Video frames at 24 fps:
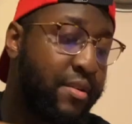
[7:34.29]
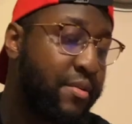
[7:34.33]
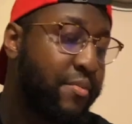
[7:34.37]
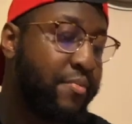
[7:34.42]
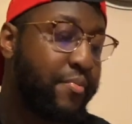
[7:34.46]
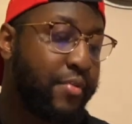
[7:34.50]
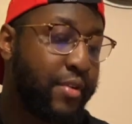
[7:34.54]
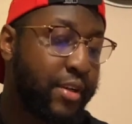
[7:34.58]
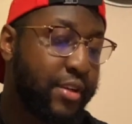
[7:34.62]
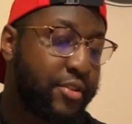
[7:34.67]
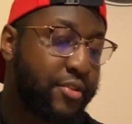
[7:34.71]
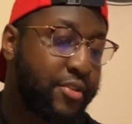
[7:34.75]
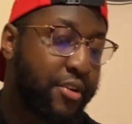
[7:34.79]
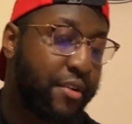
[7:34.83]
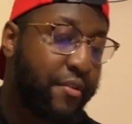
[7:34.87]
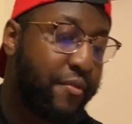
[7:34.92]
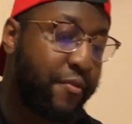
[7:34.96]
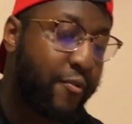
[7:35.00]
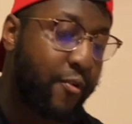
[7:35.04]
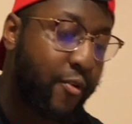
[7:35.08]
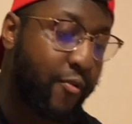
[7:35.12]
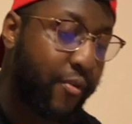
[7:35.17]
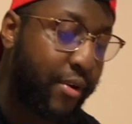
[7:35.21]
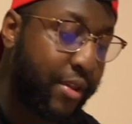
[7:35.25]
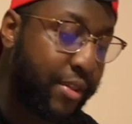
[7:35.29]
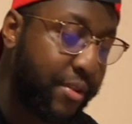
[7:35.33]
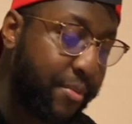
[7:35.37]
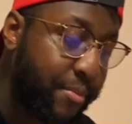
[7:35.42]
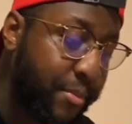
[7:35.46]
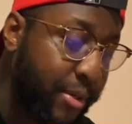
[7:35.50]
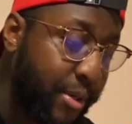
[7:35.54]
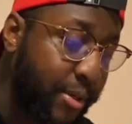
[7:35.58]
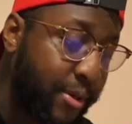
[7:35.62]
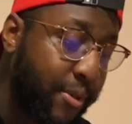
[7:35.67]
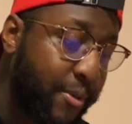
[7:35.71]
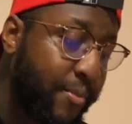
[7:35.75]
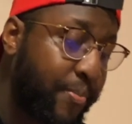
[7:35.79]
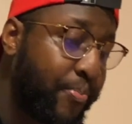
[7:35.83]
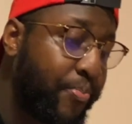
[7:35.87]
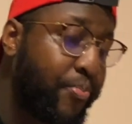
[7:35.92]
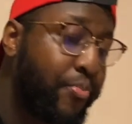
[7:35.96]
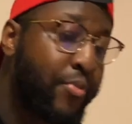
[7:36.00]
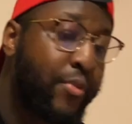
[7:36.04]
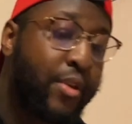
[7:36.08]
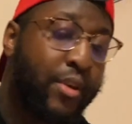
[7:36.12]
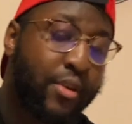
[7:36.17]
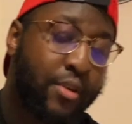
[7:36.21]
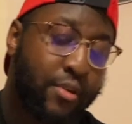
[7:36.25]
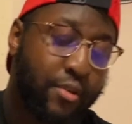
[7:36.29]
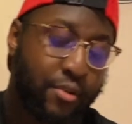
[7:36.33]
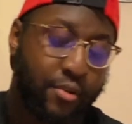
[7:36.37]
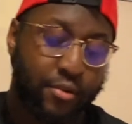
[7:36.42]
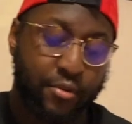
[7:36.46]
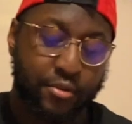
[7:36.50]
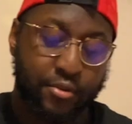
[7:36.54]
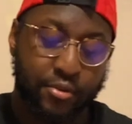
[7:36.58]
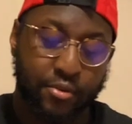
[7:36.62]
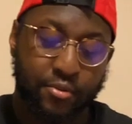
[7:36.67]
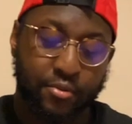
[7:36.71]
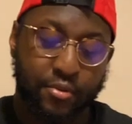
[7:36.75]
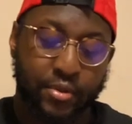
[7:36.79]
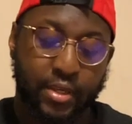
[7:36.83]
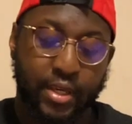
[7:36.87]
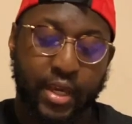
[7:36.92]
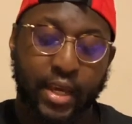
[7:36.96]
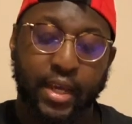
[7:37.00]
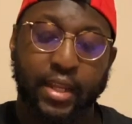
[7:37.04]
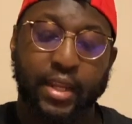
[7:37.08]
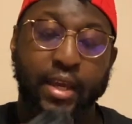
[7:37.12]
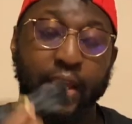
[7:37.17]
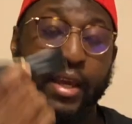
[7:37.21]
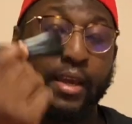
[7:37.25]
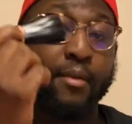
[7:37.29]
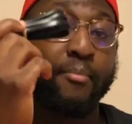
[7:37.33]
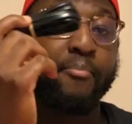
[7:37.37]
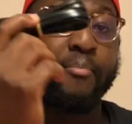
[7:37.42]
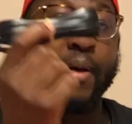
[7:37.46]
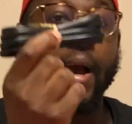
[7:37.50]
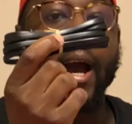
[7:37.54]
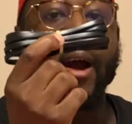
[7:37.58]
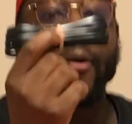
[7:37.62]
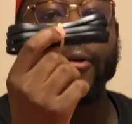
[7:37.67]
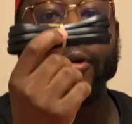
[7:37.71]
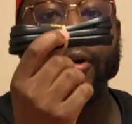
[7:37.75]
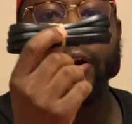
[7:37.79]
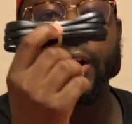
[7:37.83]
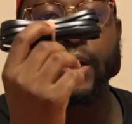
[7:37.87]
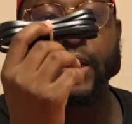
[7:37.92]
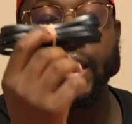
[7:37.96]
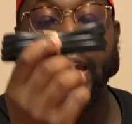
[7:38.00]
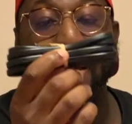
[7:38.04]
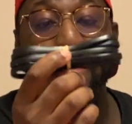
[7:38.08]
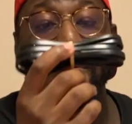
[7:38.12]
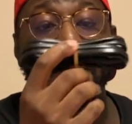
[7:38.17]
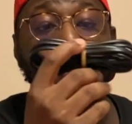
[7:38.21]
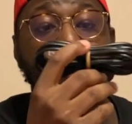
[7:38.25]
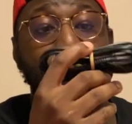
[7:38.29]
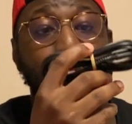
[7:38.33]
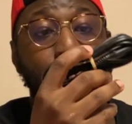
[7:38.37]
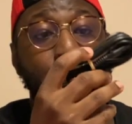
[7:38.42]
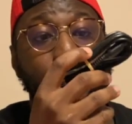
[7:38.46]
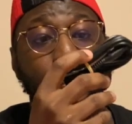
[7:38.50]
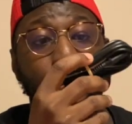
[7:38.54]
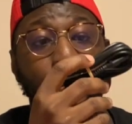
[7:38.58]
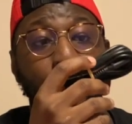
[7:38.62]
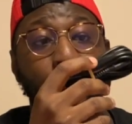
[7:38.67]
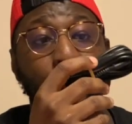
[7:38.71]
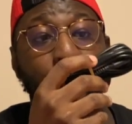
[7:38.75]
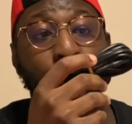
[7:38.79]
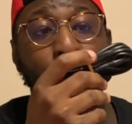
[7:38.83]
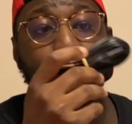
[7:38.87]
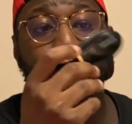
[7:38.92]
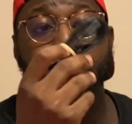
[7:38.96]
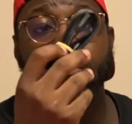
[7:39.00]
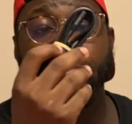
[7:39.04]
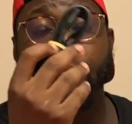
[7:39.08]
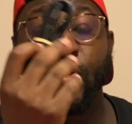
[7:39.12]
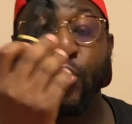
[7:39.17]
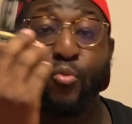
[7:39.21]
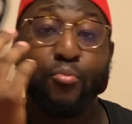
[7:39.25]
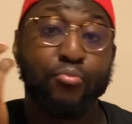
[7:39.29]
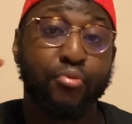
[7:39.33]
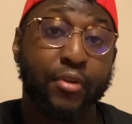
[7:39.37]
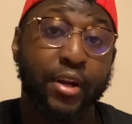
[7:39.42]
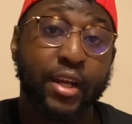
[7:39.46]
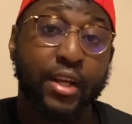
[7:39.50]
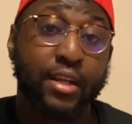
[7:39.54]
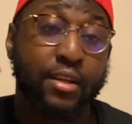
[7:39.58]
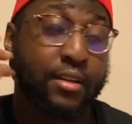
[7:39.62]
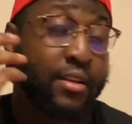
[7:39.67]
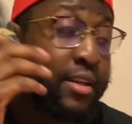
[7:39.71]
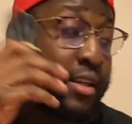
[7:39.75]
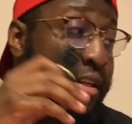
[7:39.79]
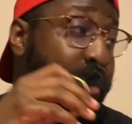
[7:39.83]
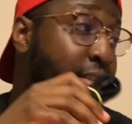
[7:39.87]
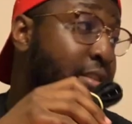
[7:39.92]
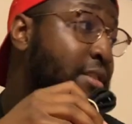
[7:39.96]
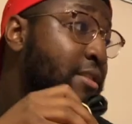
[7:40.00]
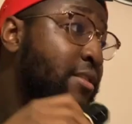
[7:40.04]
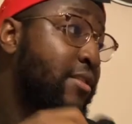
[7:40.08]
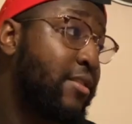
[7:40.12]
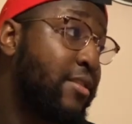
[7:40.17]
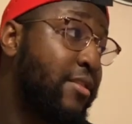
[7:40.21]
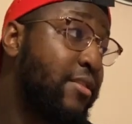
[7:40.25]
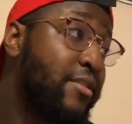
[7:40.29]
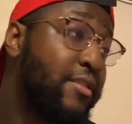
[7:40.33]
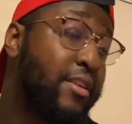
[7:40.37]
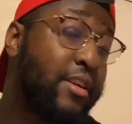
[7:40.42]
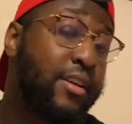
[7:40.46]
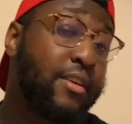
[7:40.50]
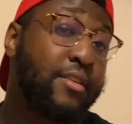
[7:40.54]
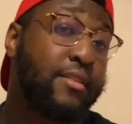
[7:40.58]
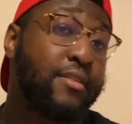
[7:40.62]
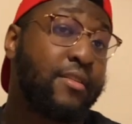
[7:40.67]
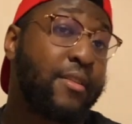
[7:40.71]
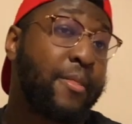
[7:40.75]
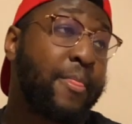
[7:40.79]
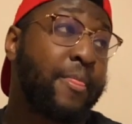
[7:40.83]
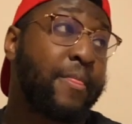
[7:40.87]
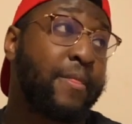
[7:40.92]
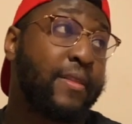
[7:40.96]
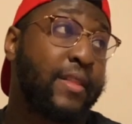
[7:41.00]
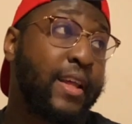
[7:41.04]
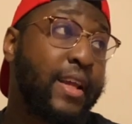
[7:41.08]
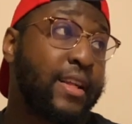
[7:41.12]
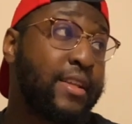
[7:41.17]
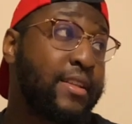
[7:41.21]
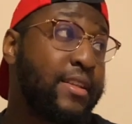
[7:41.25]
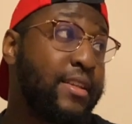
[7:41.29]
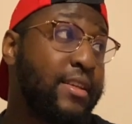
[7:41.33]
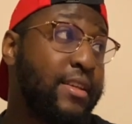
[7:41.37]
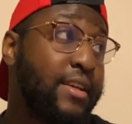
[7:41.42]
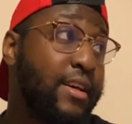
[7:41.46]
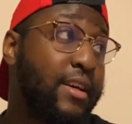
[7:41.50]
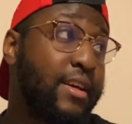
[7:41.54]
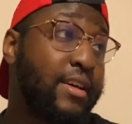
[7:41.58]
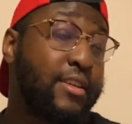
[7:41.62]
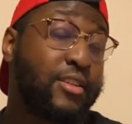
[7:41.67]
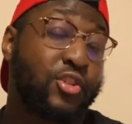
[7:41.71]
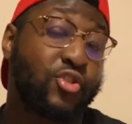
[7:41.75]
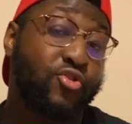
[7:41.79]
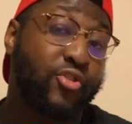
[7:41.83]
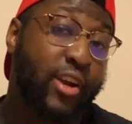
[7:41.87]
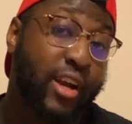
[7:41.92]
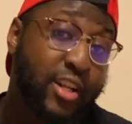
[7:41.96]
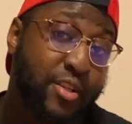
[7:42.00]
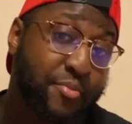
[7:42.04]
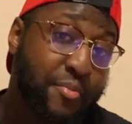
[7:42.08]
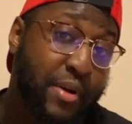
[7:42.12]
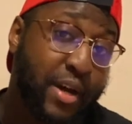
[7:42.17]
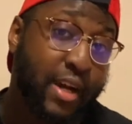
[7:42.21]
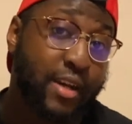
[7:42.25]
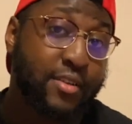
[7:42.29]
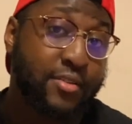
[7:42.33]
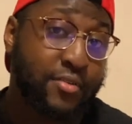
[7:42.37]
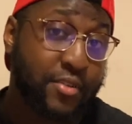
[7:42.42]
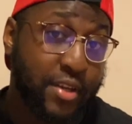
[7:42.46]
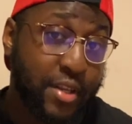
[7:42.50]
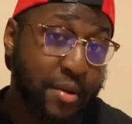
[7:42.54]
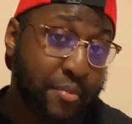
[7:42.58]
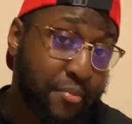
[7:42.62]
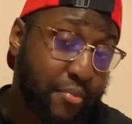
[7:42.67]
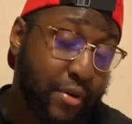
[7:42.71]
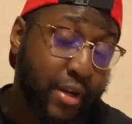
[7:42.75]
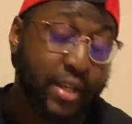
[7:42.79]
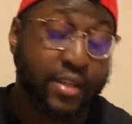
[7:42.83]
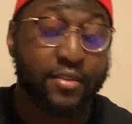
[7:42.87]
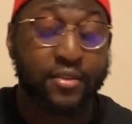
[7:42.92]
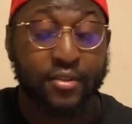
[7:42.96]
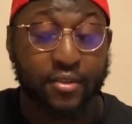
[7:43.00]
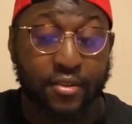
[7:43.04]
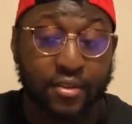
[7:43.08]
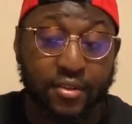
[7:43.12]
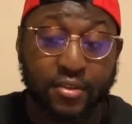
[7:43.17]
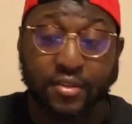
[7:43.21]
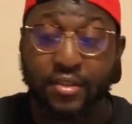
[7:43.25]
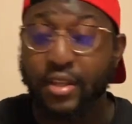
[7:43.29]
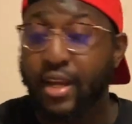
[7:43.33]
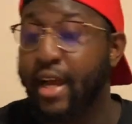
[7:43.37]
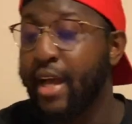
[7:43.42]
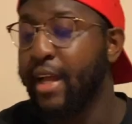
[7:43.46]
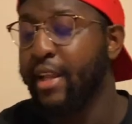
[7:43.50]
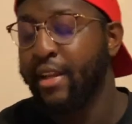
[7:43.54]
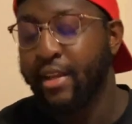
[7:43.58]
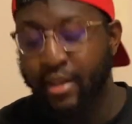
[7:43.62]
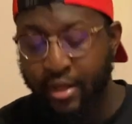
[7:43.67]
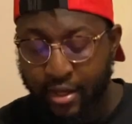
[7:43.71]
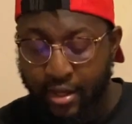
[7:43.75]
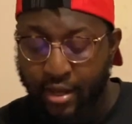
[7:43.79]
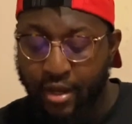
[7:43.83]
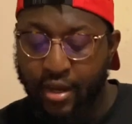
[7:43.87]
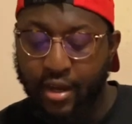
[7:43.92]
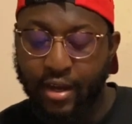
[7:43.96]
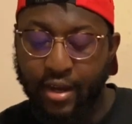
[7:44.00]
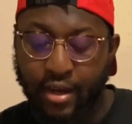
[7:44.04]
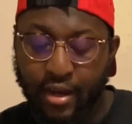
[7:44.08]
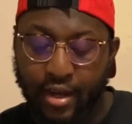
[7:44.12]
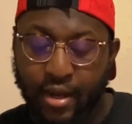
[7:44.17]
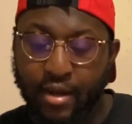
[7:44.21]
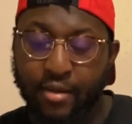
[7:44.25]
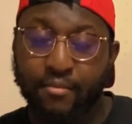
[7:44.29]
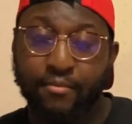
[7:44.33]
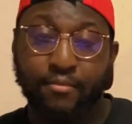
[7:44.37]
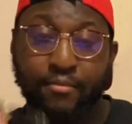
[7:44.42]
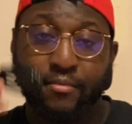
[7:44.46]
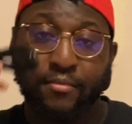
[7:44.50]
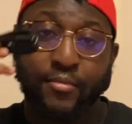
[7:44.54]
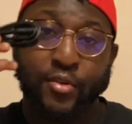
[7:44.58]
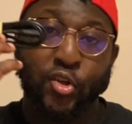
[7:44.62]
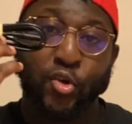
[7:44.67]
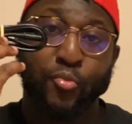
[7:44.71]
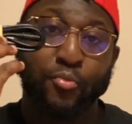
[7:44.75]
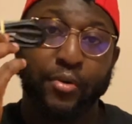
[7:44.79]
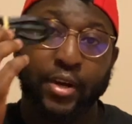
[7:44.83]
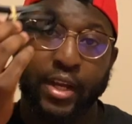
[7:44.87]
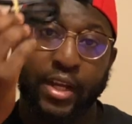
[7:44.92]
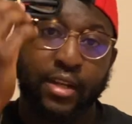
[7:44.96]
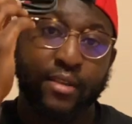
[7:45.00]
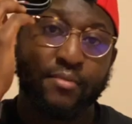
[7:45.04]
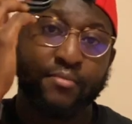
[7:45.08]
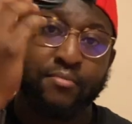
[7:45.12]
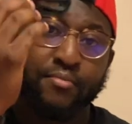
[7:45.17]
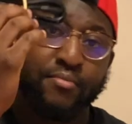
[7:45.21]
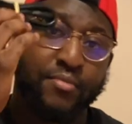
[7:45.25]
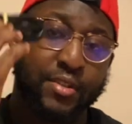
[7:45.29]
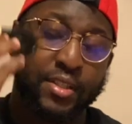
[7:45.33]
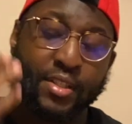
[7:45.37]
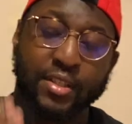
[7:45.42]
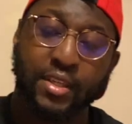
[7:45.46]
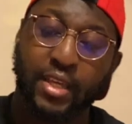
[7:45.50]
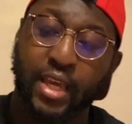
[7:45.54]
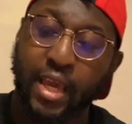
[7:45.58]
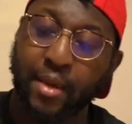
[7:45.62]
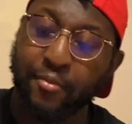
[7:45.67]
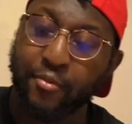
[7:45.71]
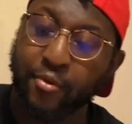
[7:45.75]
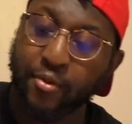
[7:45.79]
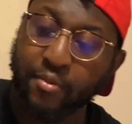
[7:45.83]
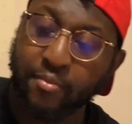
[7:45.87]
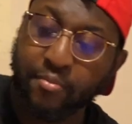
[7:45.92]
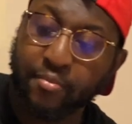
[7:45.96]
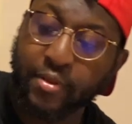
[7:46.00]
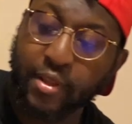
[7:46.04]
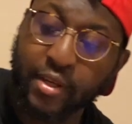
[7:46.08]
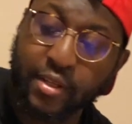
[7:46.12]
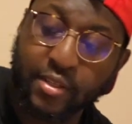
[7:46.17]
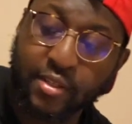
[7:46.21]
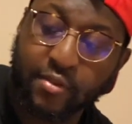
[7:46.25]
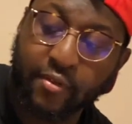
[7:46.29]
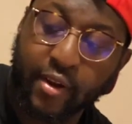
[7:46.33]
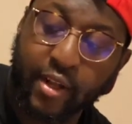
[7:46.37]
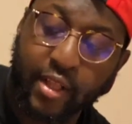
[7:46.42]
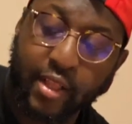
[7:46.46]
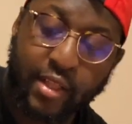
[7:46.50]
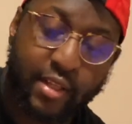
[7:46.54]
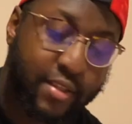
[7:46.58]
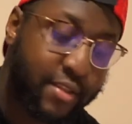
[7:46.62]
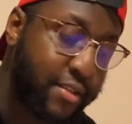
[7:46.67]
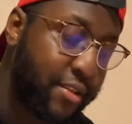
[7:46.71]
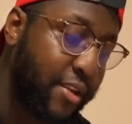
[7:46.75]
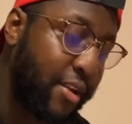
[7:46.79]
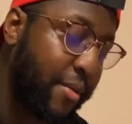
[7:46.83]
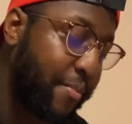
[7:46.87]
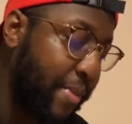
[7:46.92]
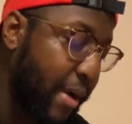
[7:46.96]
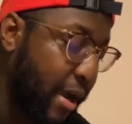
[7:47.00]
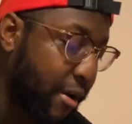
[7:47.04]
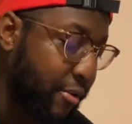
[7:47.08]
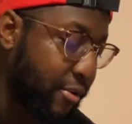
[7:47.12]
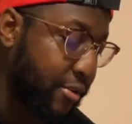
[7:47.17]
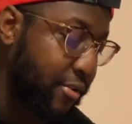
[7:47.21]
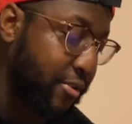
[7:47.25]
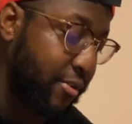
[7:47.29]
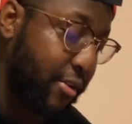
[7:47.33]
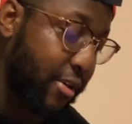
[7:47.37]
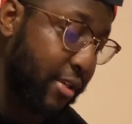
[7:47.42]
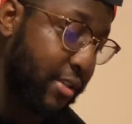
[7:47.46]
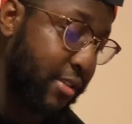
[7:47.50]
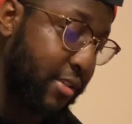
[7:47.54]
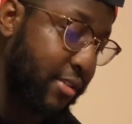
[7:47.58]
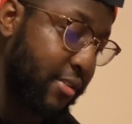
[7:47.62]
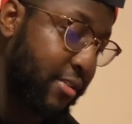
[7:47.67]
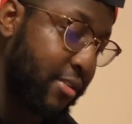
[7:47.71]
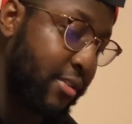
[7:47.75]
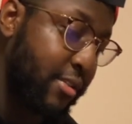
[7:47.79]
Pretty straightforward run the mill. You do get a power cable, so no brick, like the trash box, you get a brick, so there's that. No brick, just the cable, plugs directly into your power source.